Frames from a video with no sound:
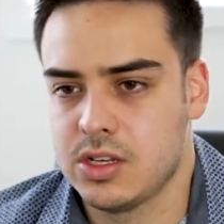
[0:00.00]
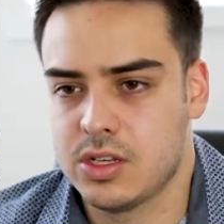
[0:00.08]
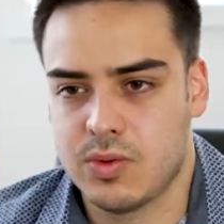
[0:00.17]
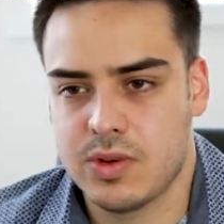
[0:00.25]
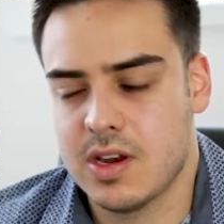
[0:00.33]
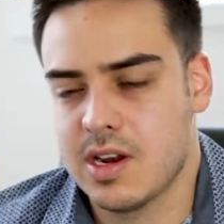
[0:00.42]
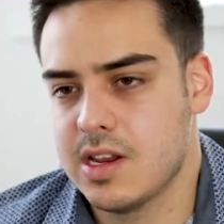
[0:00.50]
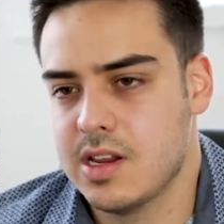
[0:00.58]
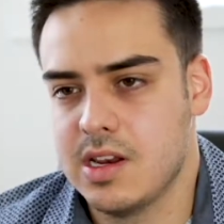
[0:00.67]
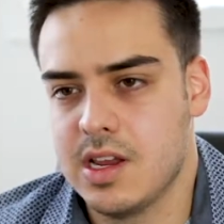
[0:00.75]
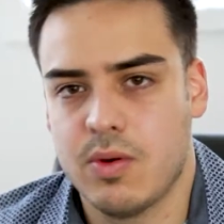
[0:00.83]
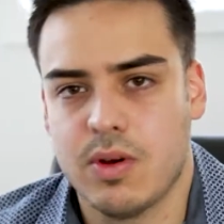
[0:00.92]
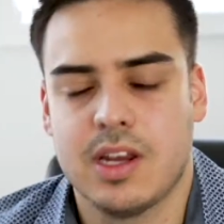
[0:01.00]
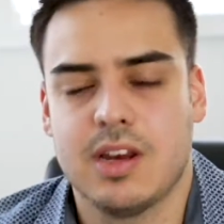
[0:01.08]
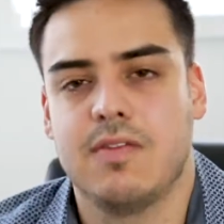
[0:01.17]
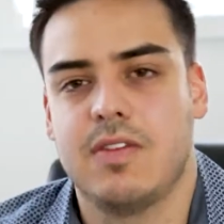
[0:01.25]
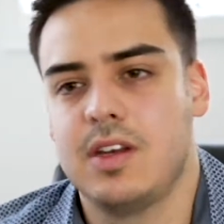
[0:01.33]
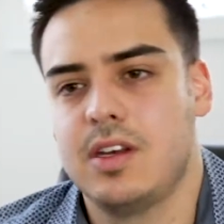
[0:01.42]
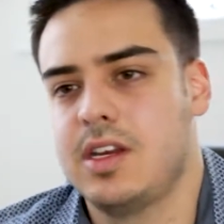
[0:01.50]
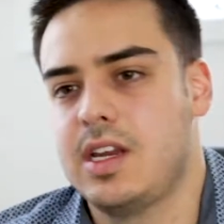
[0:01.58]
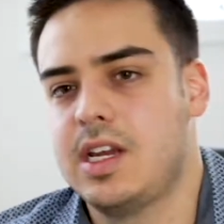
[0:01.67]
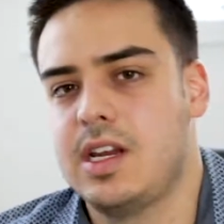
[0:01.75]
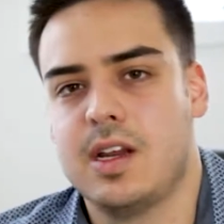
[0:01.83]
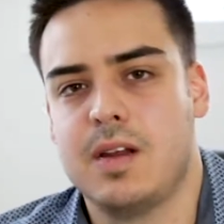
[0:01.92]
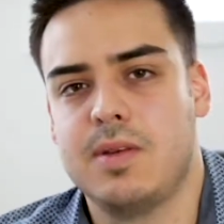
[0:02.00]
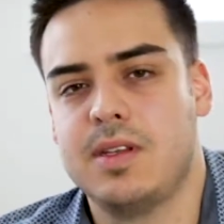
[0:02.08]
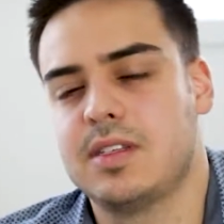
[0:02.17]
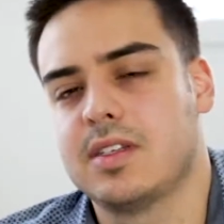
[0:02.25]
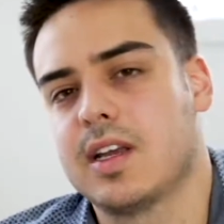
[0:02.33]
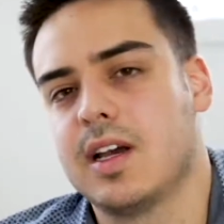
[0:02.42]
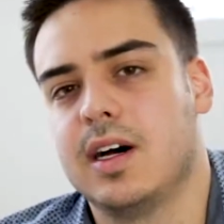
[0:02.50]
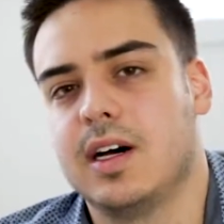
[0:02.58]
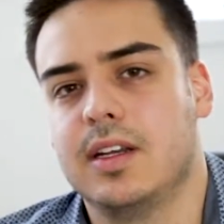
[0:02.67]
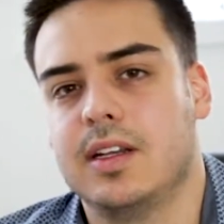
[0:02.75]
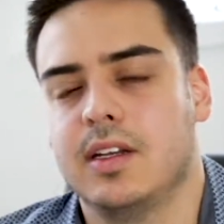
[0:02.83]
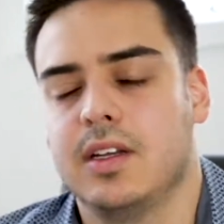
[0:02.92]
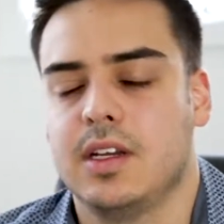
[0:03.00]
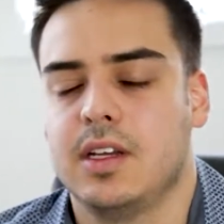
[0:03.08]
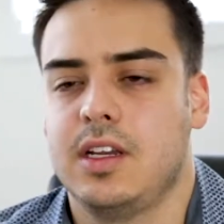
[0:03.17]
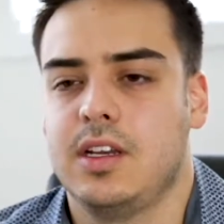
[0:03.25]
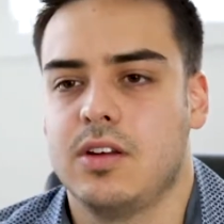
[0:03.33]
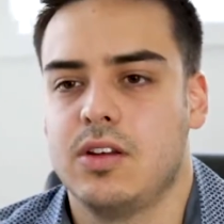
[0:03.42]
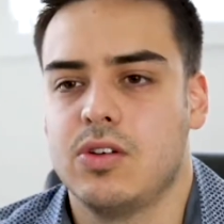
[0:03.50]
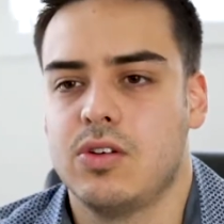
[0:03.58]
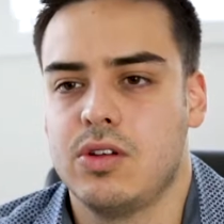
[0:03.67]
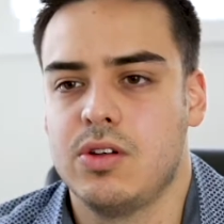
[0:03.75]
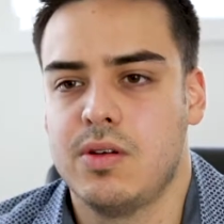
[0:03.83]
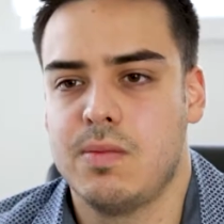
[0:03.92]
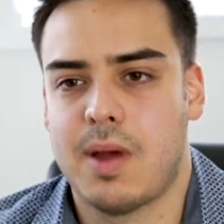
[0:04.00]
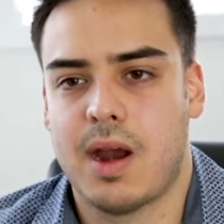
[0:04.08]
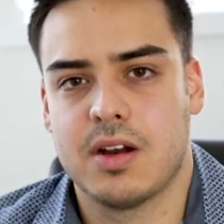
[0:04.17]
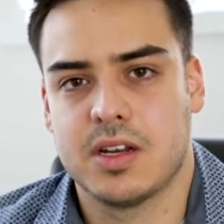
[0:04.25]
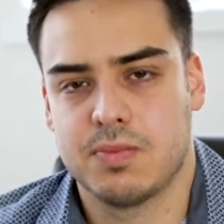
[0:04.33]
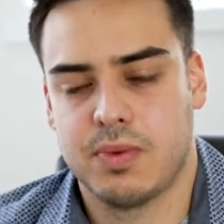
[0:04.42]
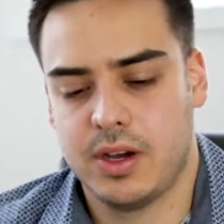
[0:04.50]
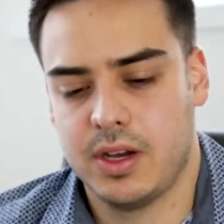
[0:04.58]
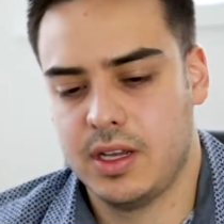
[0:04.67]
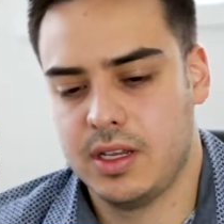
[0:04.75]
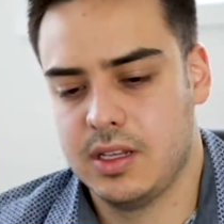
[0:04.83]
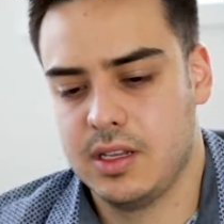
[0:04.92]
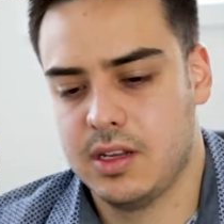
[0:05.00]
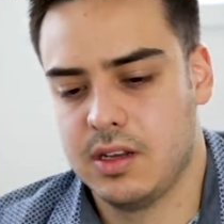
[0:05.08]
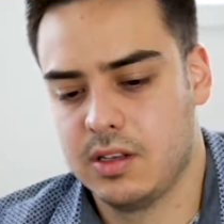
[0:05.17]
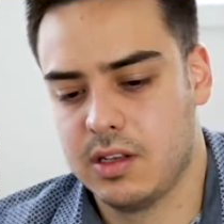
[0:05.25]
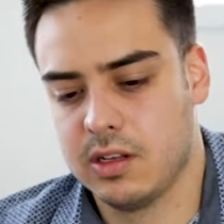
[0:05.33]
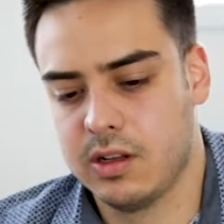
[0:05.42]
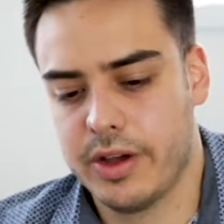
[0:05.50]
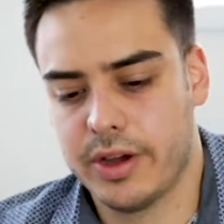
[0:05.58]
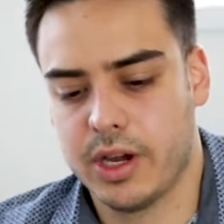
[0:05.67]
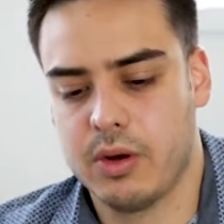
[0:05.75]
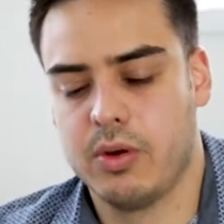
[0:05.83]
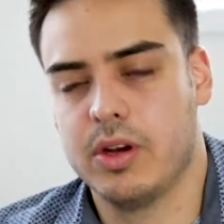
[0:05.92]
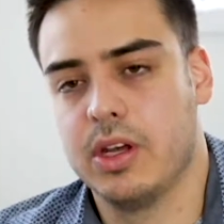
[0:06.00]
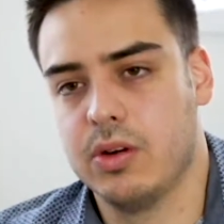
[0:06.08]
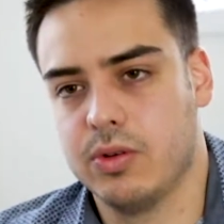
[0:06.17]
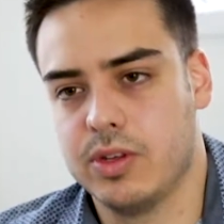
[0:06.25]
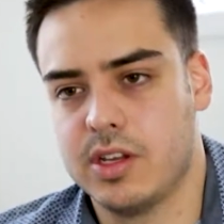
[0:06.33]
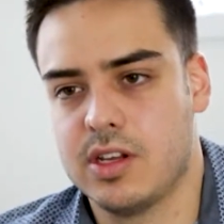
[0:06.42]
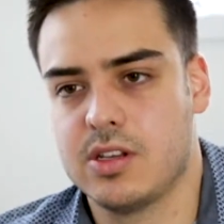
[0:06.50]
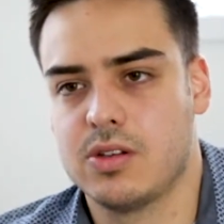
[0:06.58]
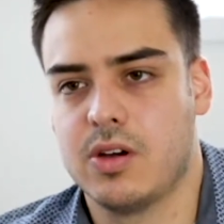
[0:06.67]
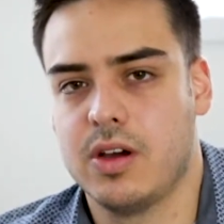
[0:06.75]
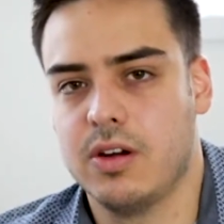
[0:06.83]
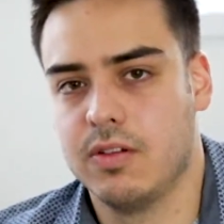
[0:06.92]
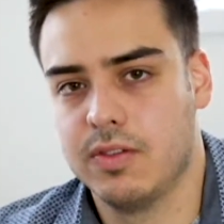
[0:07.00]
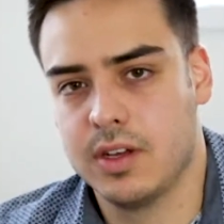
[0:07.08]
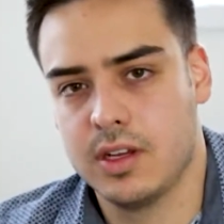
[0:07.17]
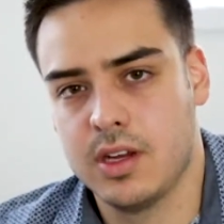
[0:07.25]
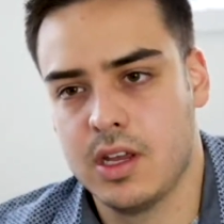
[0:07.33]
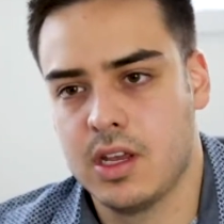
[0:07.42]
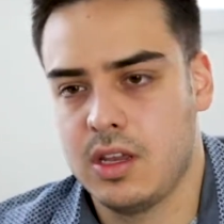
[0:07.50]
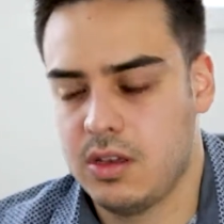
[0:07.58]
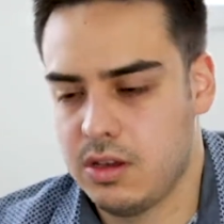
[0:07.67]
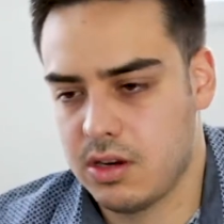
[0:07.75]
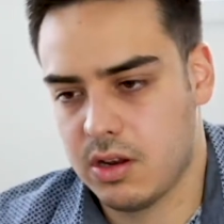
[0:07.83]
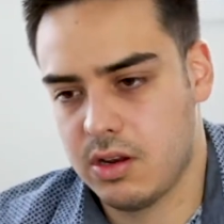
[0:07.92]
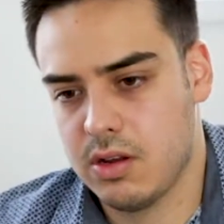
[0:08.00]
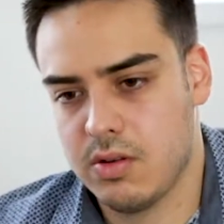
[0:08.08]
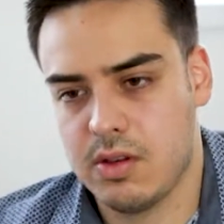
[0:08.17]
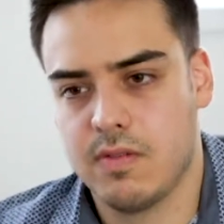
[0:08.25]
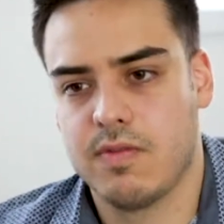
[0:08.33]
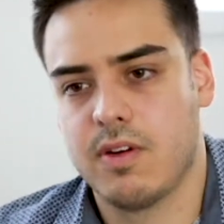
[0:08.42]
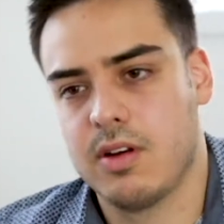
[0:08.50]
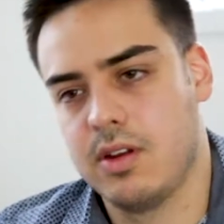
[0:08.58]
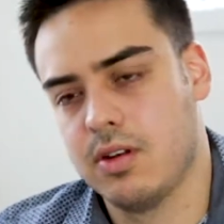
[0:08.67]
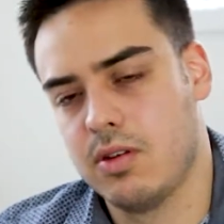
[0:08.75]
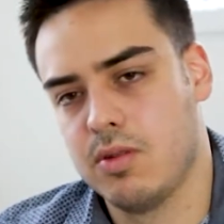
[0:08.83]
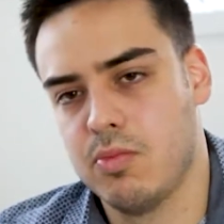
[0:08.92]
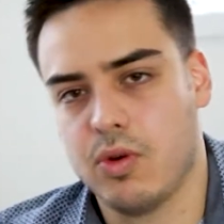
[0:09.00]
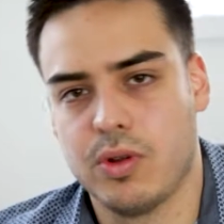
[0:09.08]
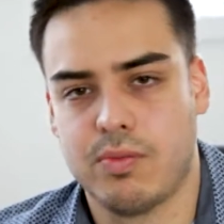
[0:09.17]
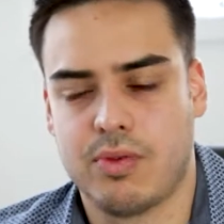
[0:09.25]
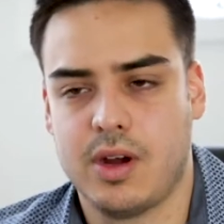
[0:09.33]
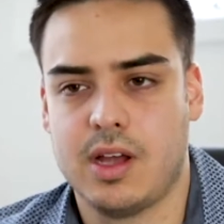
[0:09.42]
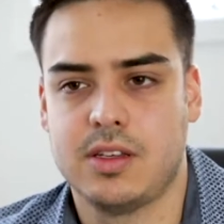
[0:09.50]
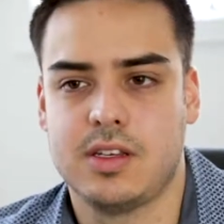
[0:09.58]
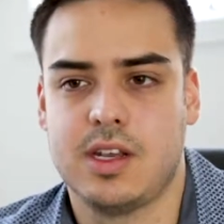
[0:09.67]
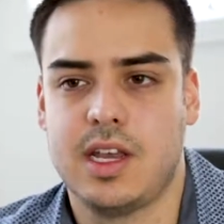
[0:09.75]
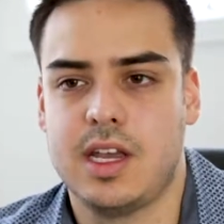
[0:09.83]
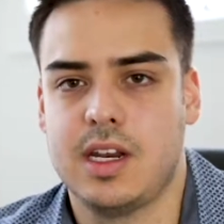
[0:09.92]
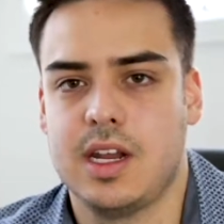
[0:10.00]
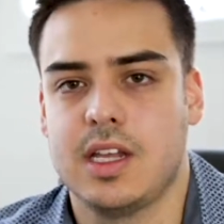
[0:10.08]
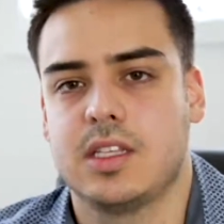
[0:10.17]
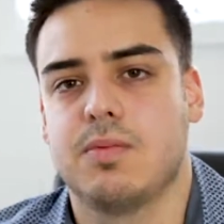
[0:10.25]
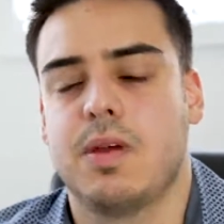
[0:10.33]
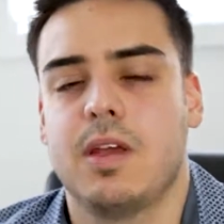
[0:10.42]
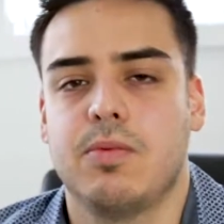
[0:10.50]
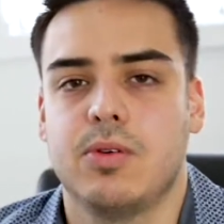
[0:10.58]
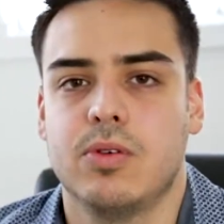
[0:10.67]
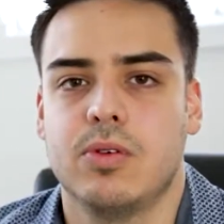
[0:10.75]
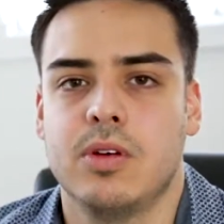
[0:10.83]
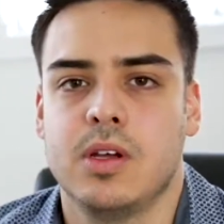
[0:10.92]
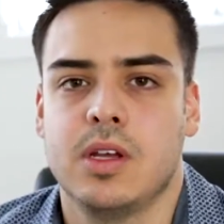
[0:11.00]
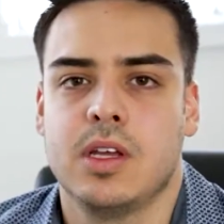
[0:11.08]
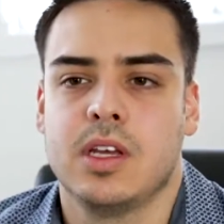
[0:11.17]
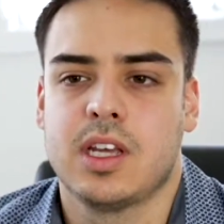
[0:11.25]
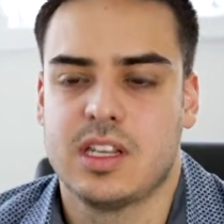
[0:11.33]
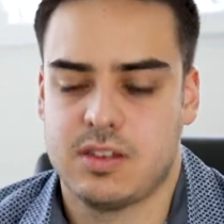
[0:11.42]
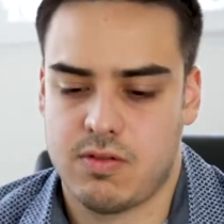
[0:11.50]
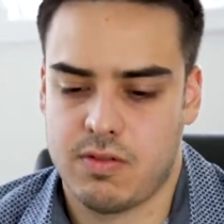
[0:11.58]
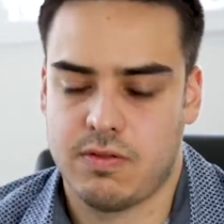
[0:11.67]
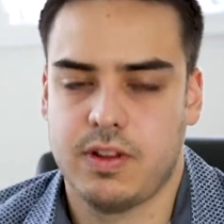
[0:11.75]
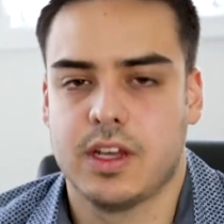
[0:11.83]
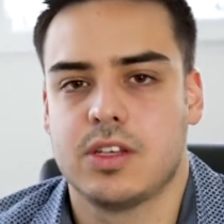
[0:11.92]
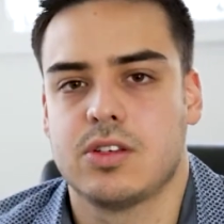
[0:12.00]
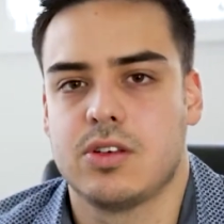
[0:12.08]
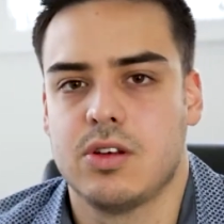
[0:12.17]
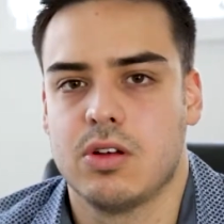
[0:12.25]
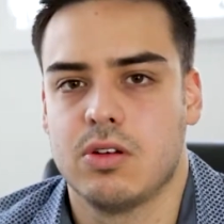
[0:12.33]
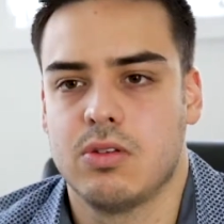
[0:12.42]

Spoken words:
so when you're at a networking event and handing out a business card, you're not embarrassed by the logo on it or the design of it. You're more than proud to hand it out to people, as it reflects